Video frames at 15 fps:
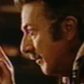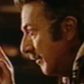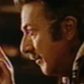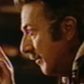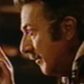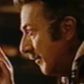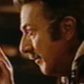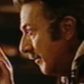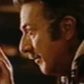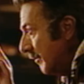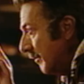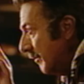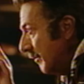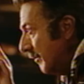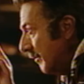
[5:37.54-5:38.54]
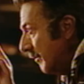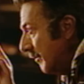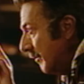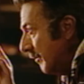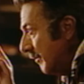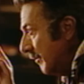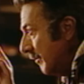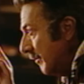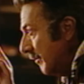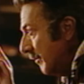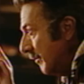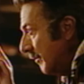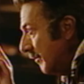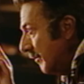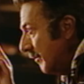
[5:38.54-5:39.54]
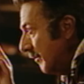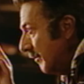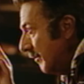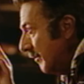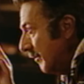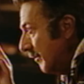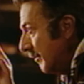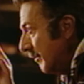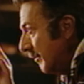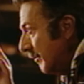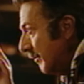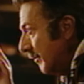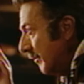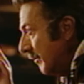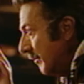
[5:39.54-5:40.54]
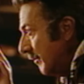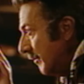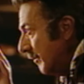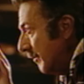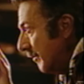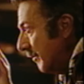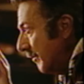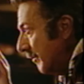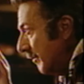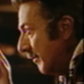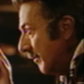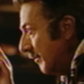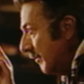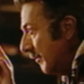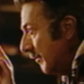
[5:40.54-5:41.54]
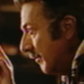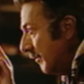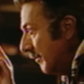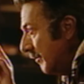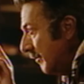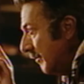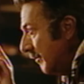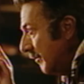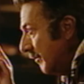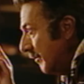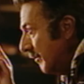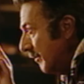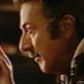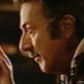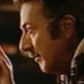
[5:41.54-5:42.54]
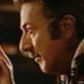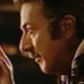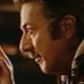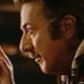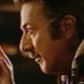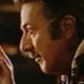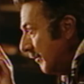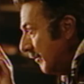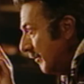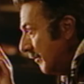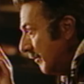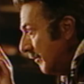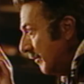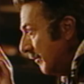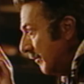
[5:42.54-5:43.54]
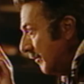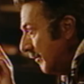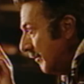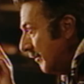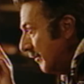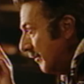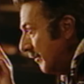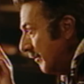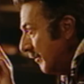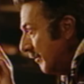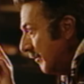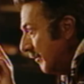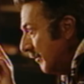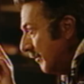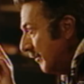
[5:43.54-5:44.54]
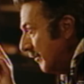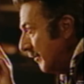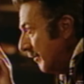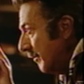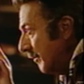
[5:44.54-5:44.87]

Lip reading: No words are spoken by the person on screen.